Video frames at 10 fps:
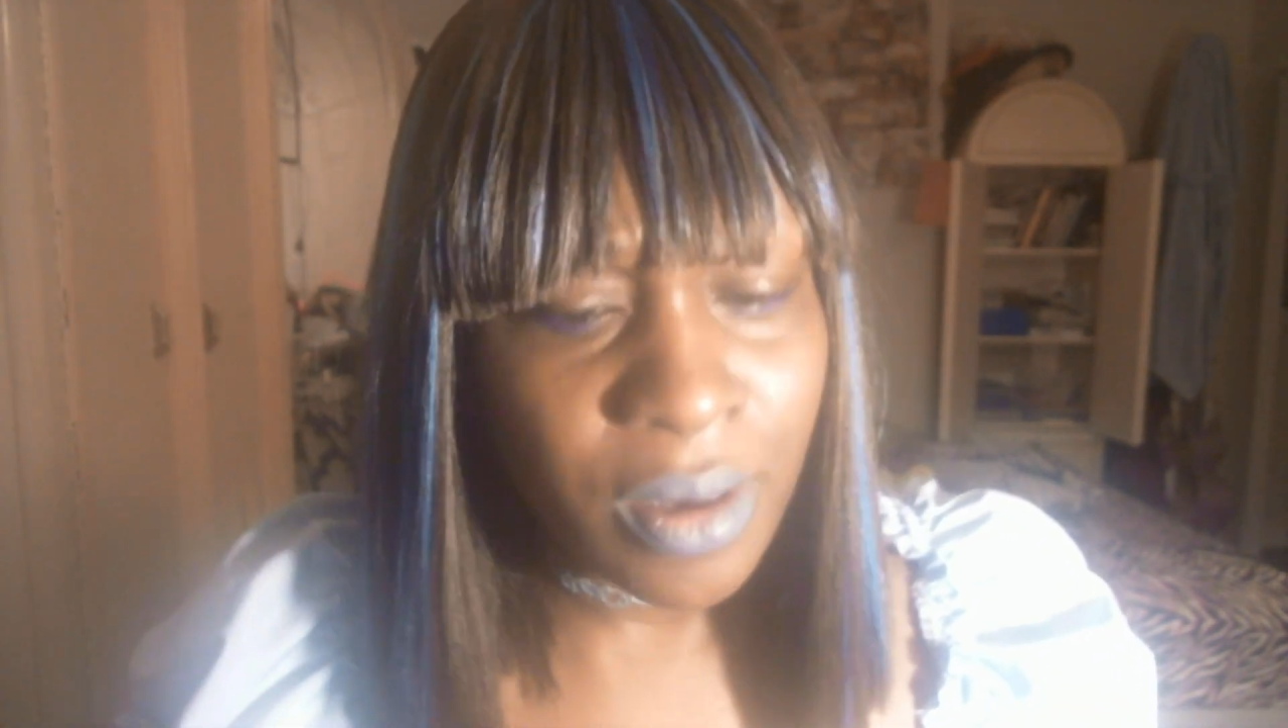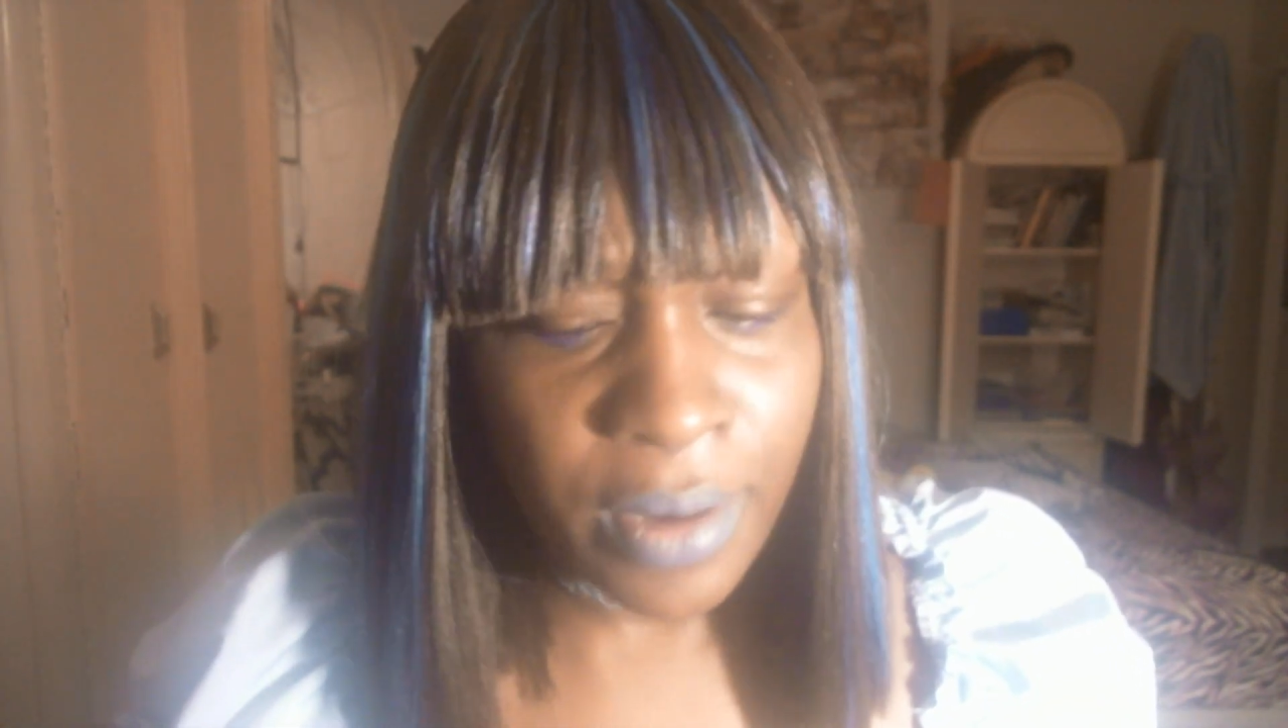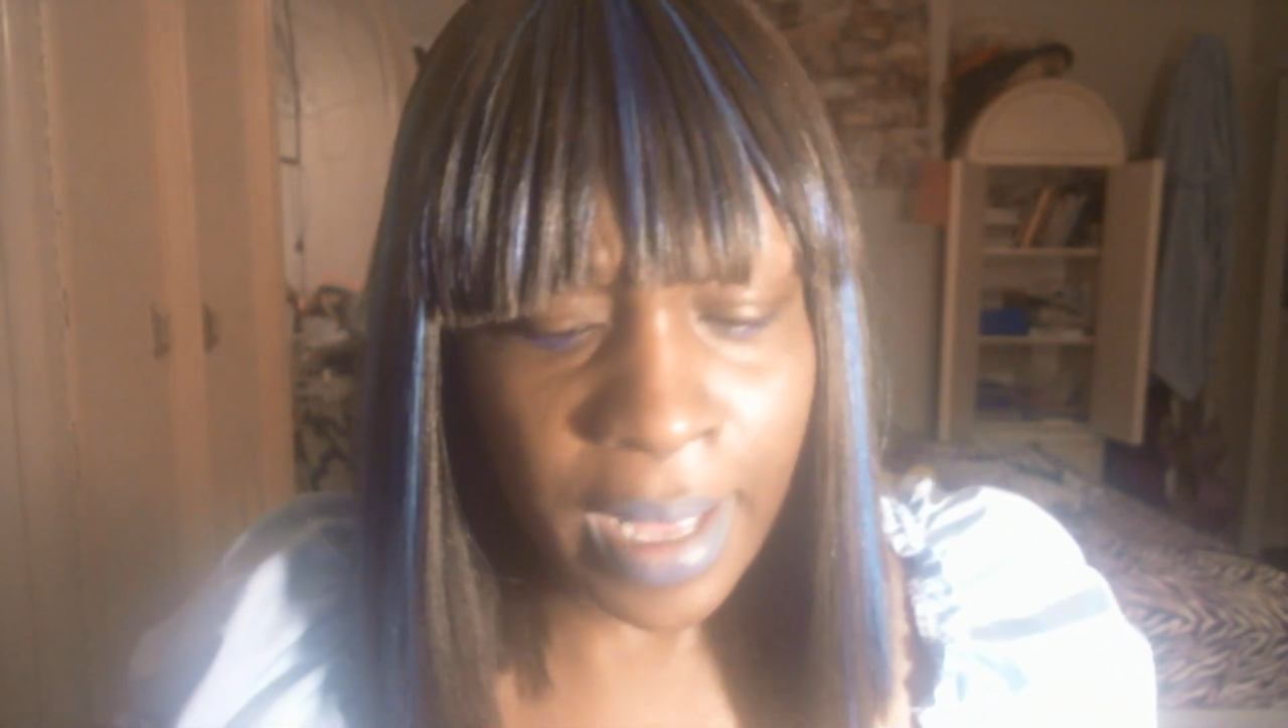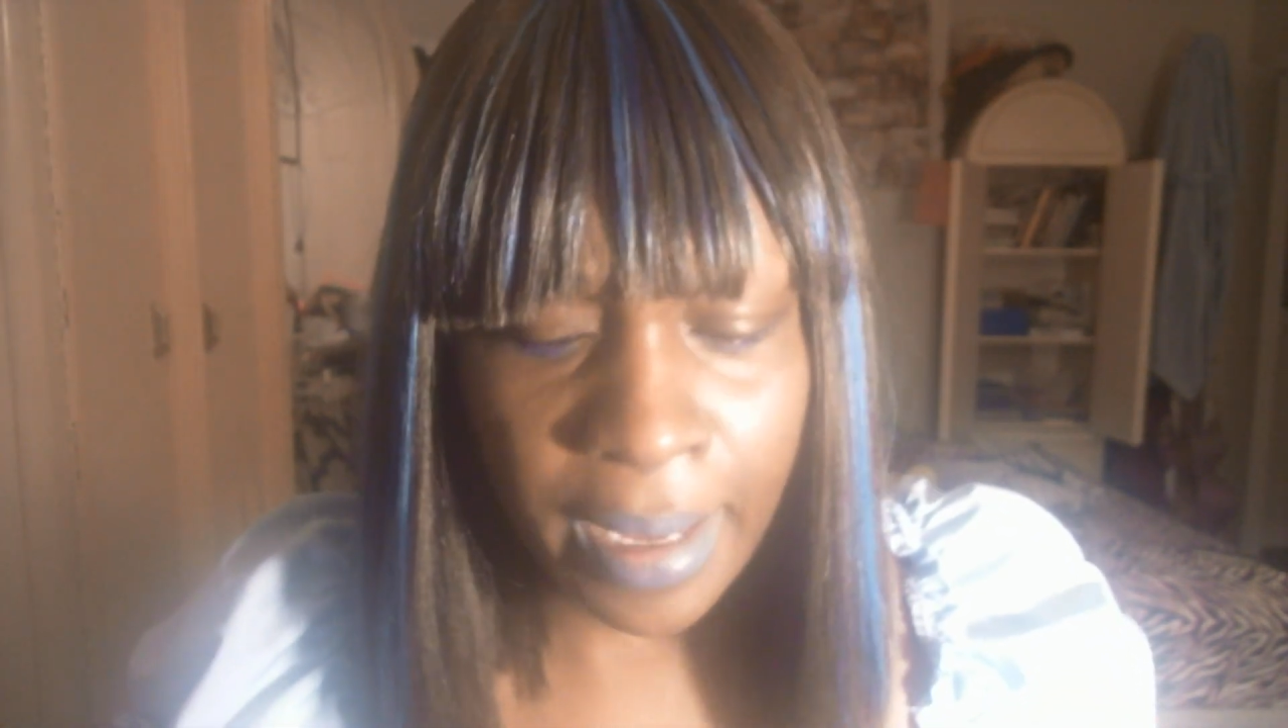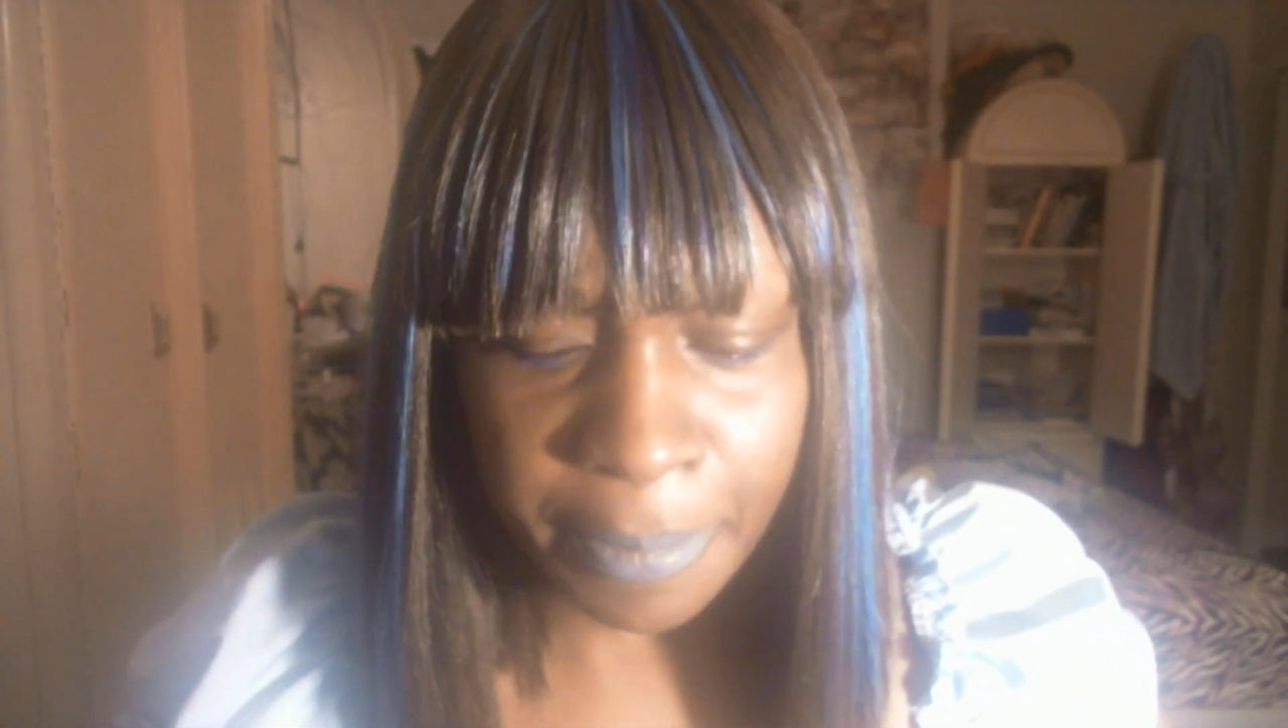
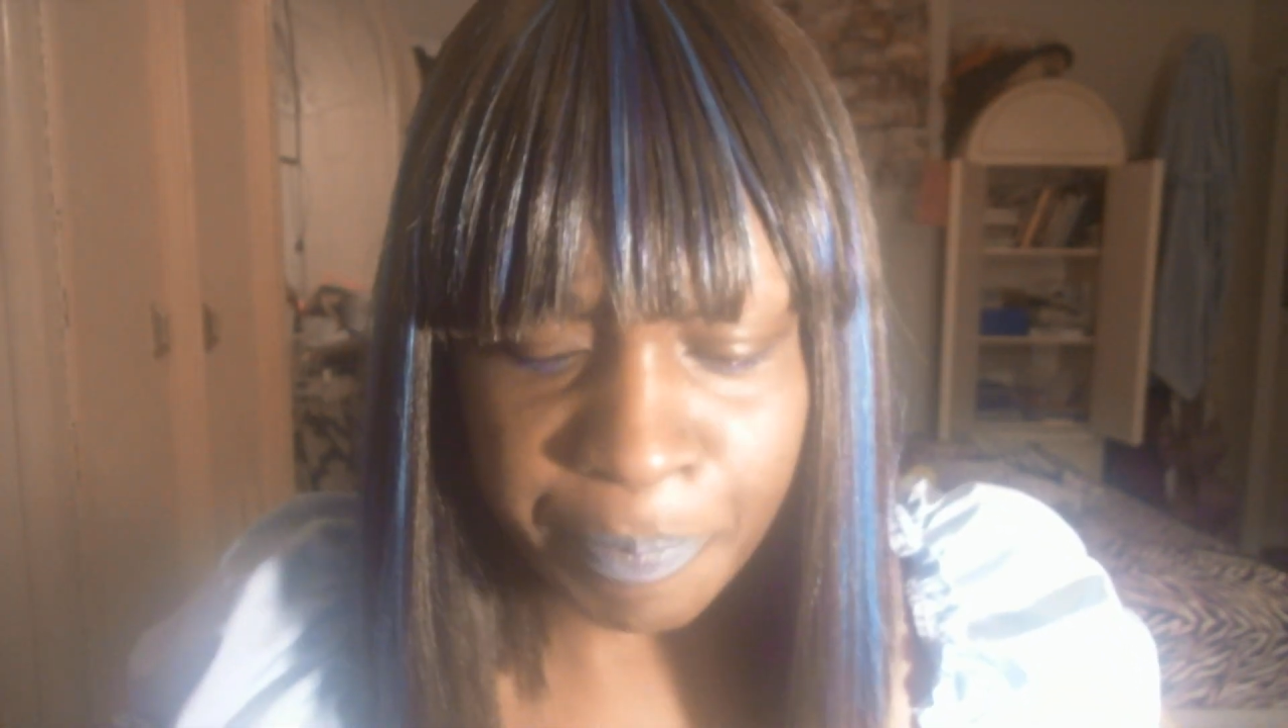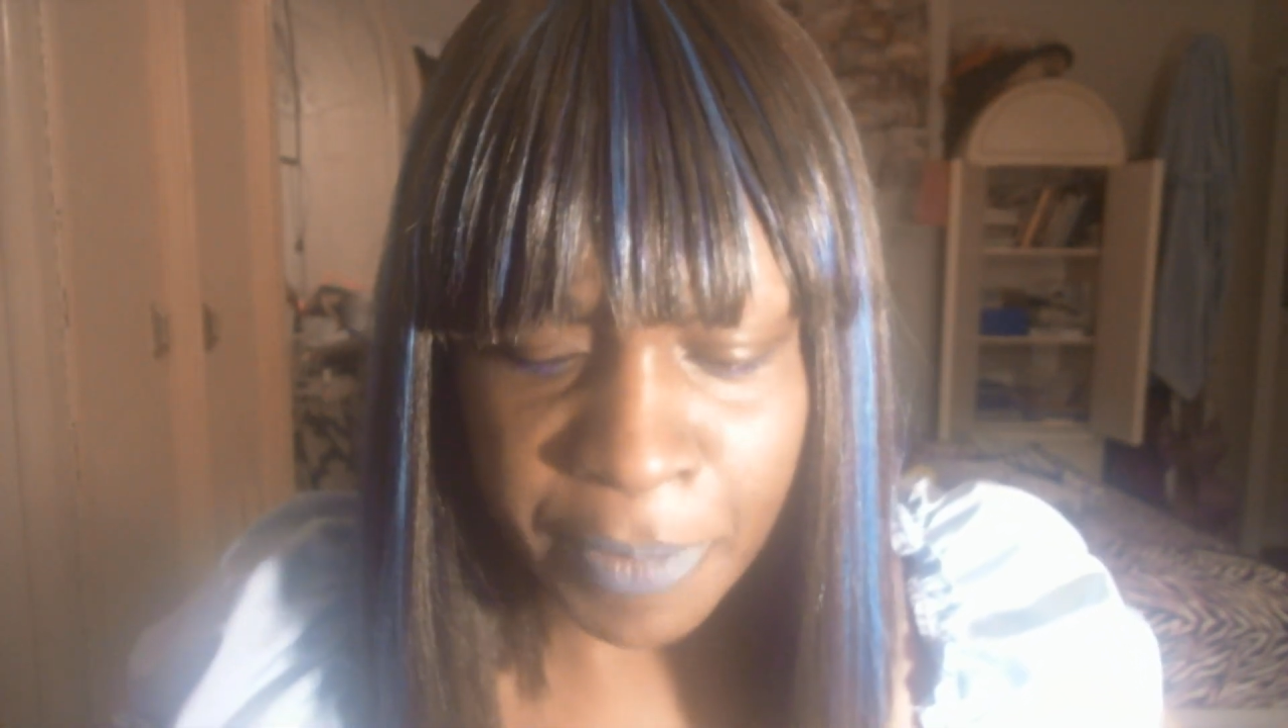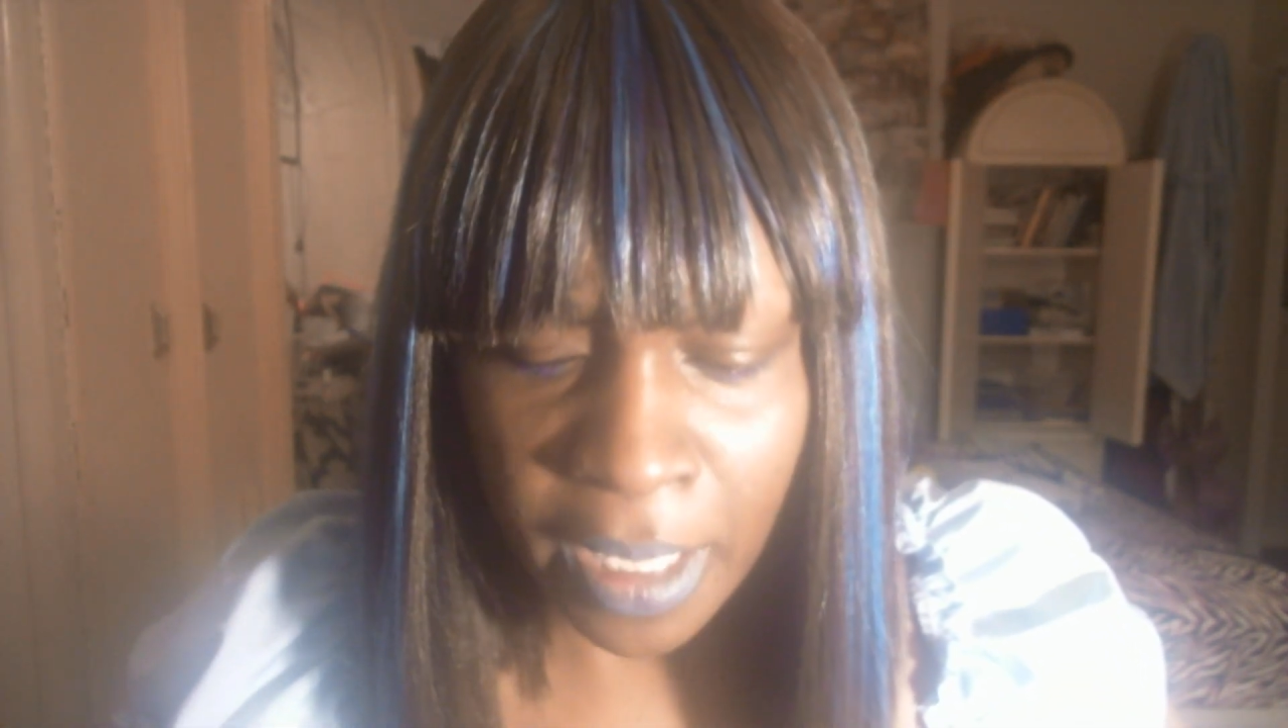okay?